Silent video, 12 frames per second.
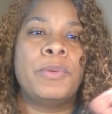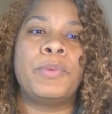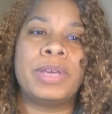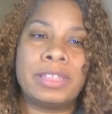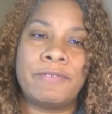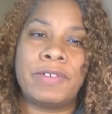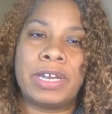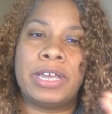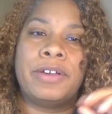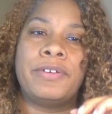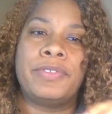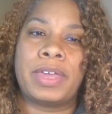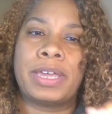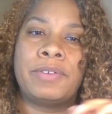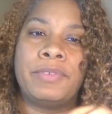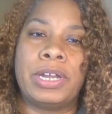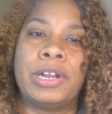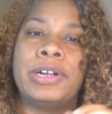With the video, they
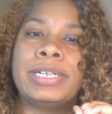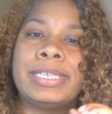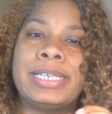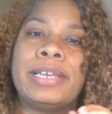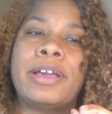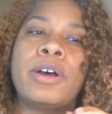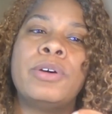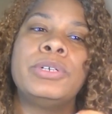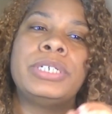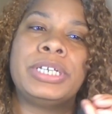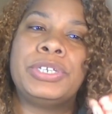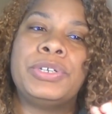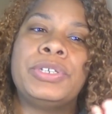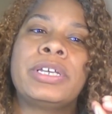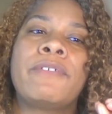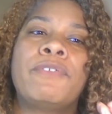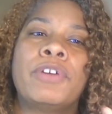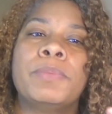can read her and see, oh, she's
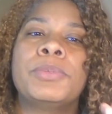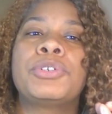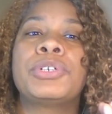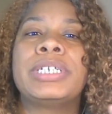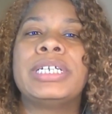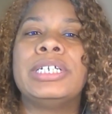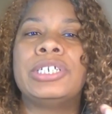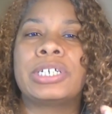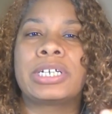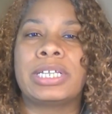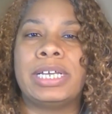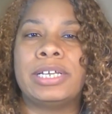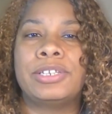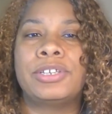using form strategically.